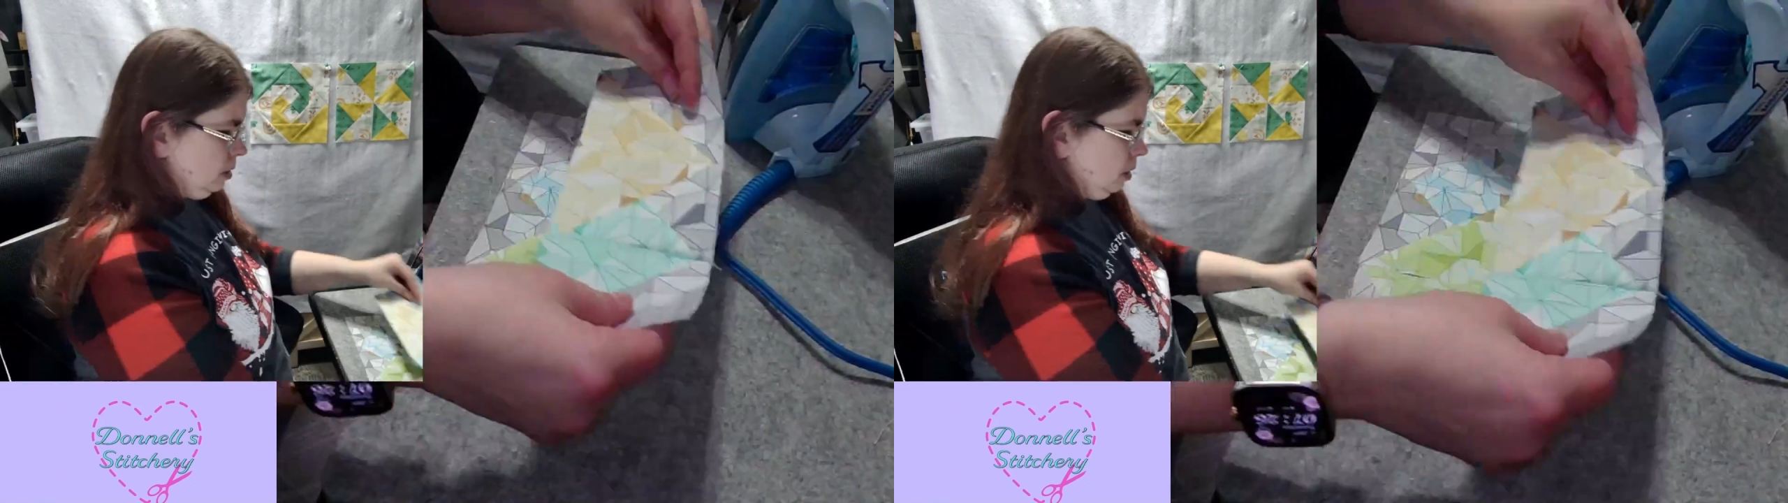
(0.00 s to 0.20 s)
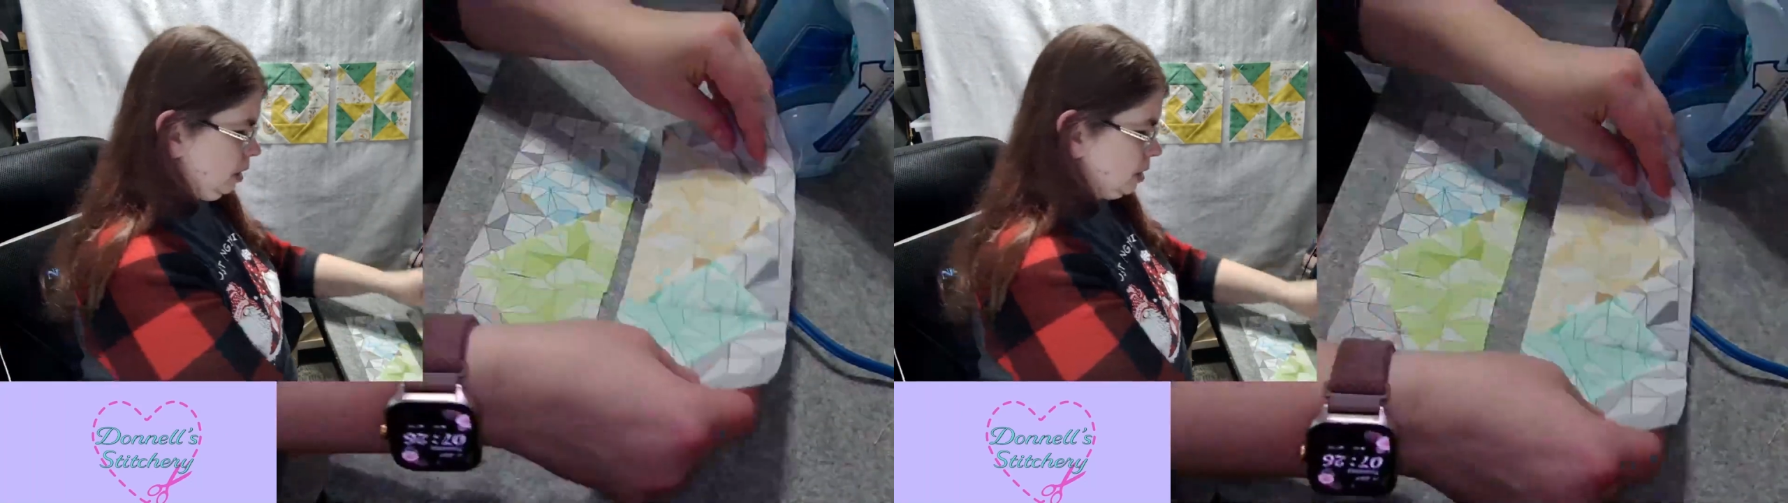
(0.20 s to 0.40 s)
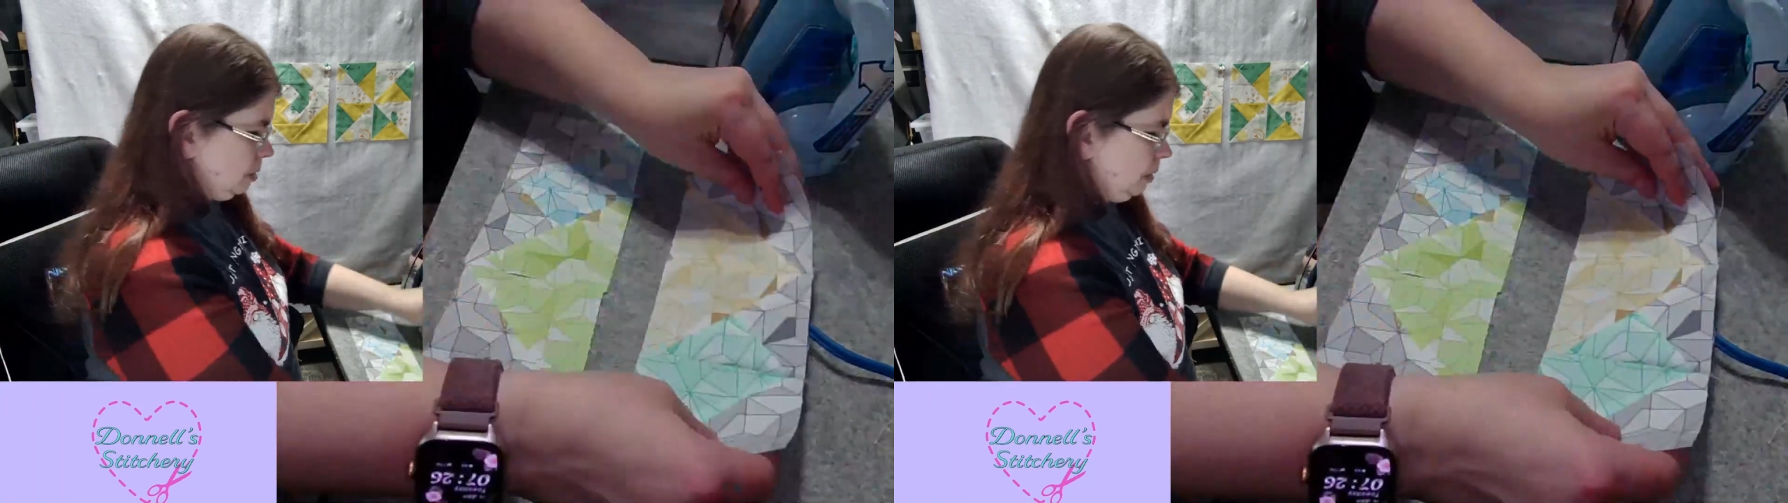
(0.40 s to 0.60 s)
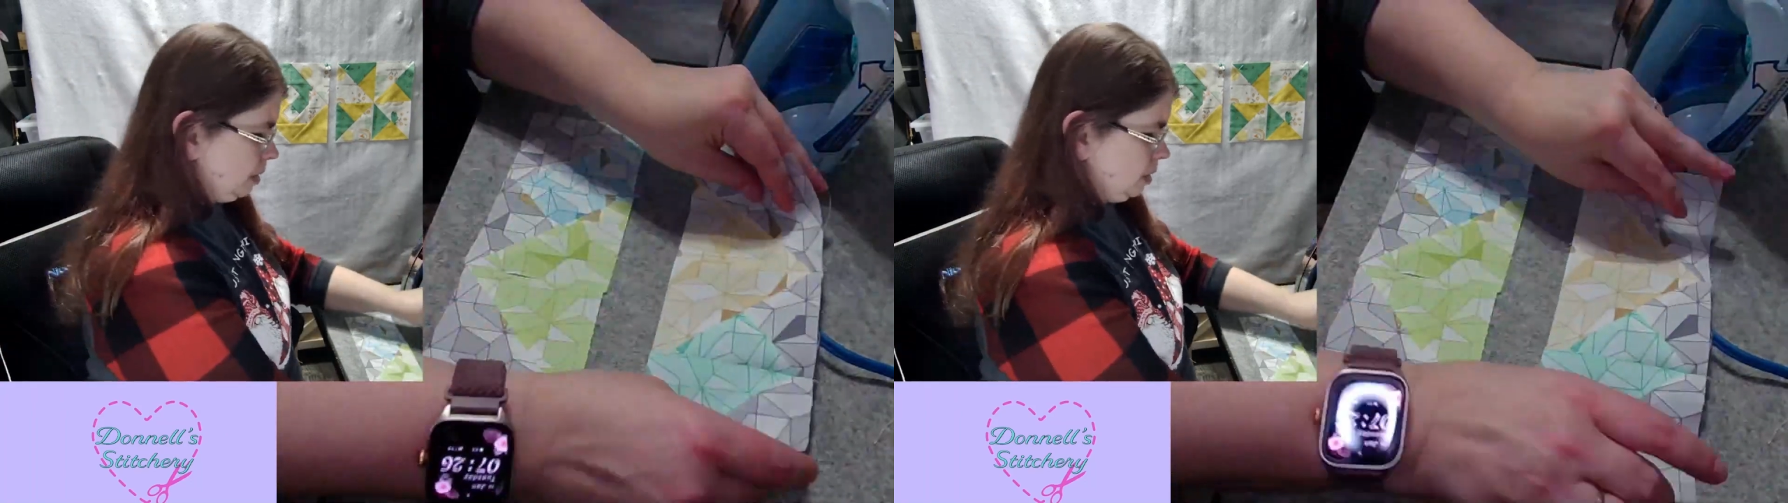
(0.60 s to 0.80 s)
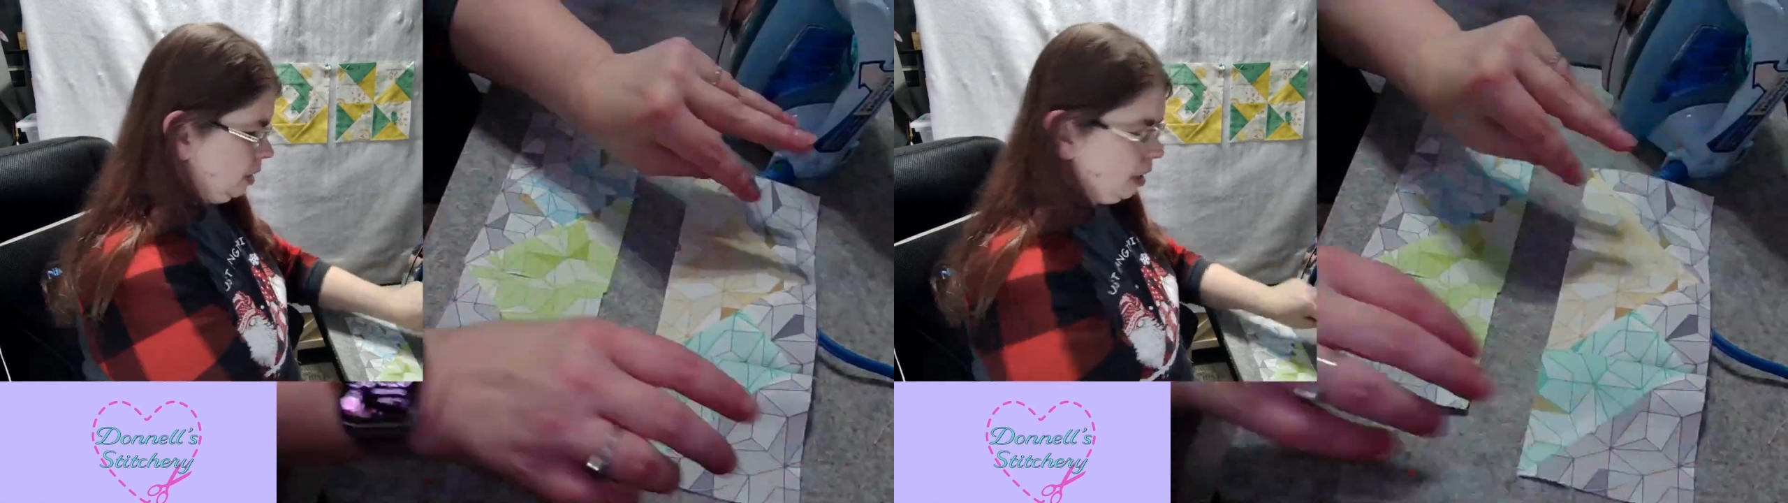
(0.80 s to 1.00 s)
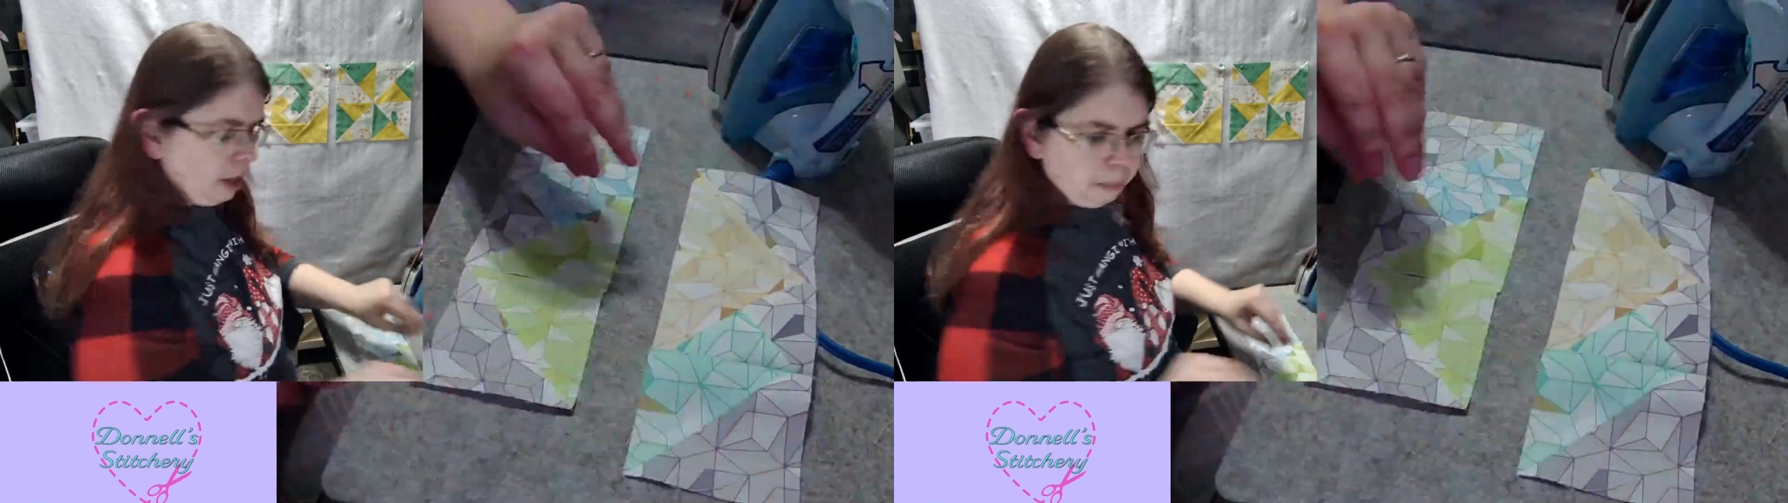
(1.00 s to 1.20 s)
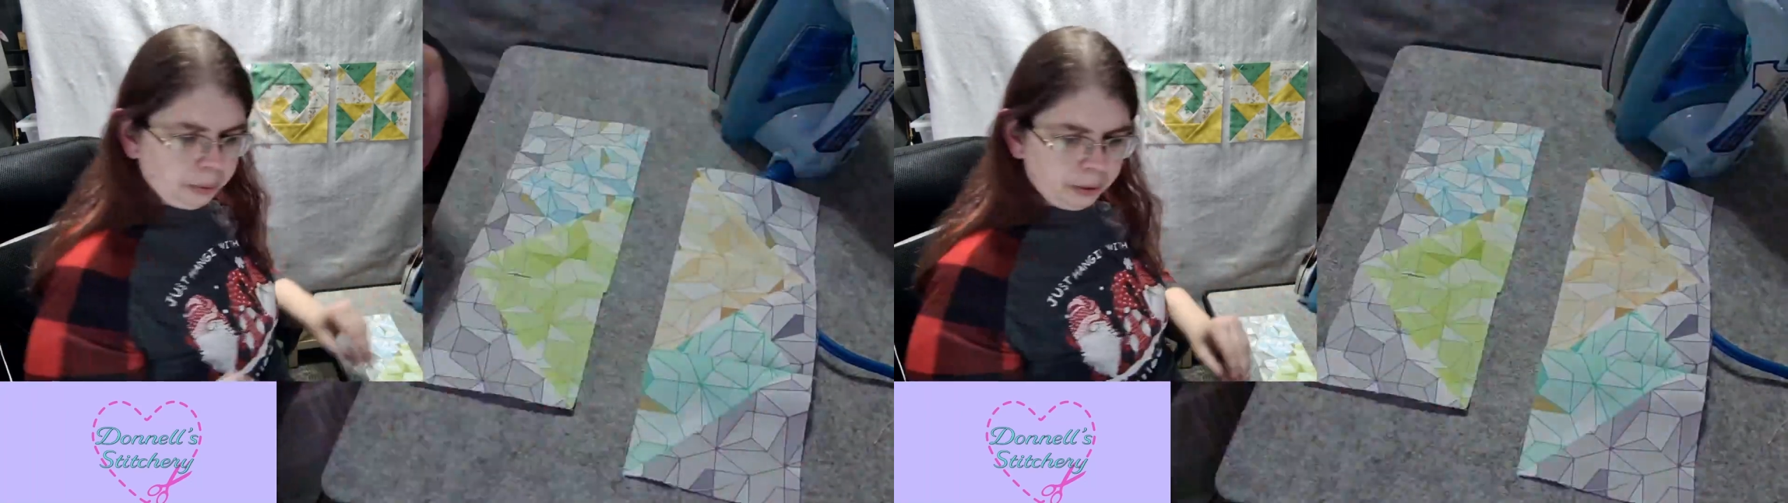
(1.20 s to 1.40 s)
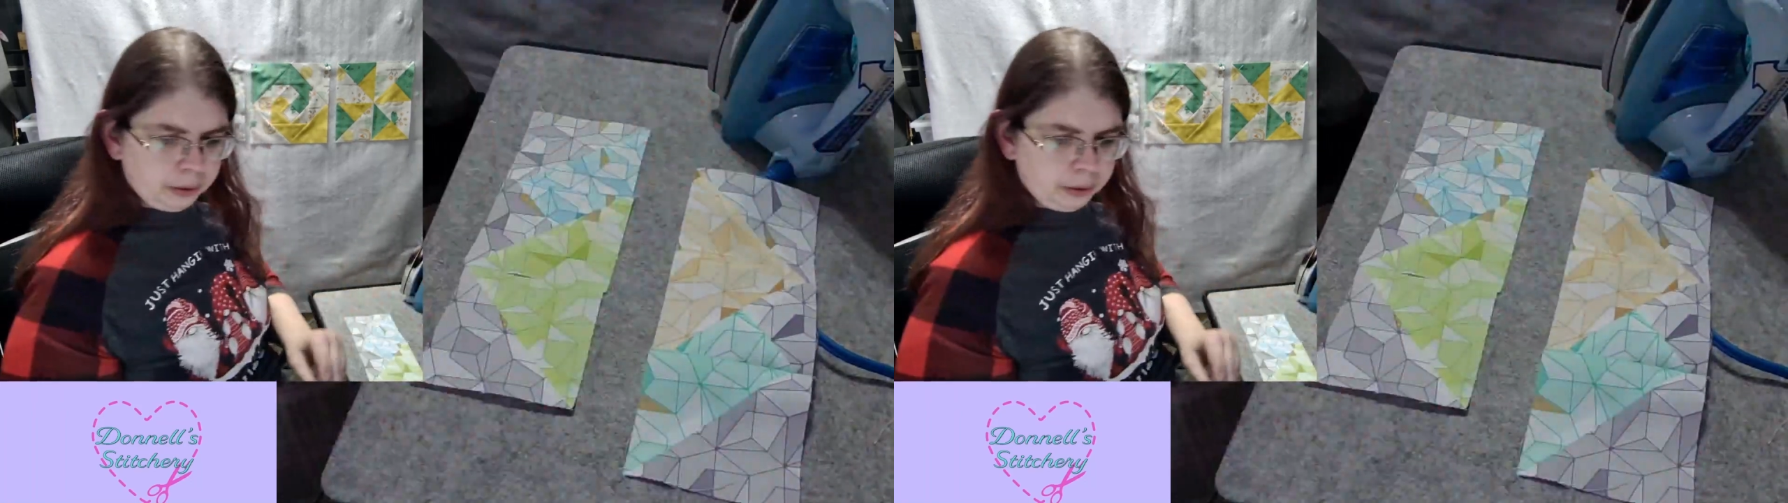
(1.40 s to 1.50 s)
So that's going to be the top.